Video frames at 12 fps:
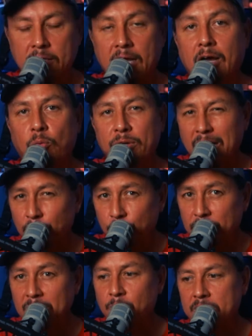Now, what I
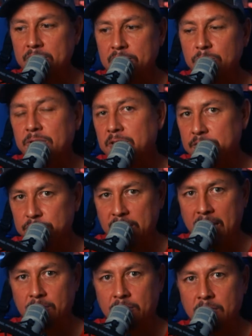really want to do with this
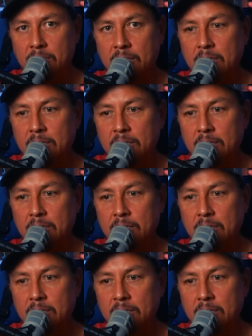channel